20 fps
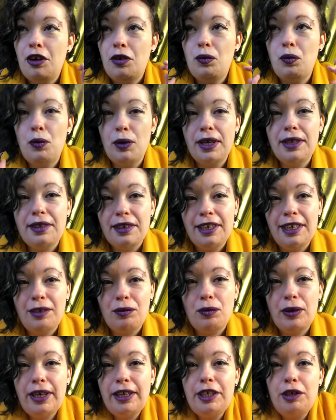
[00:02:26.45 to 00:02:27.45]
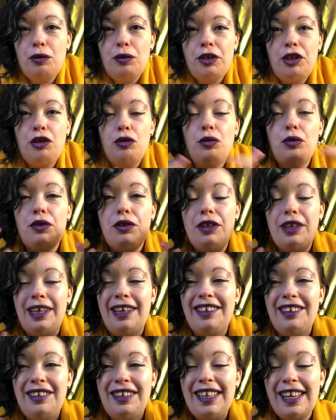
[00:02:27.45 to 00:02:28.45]
with knitwear,
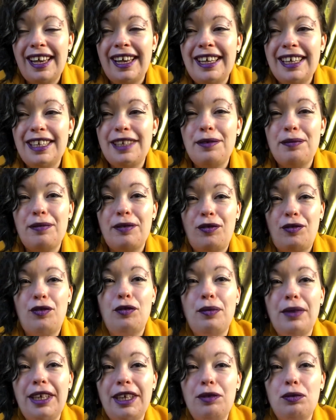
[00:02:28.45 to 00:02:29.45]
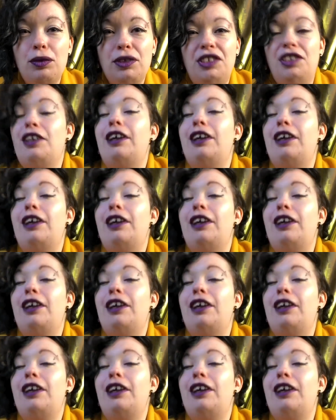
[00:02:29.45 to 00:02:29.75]
the aim for me was that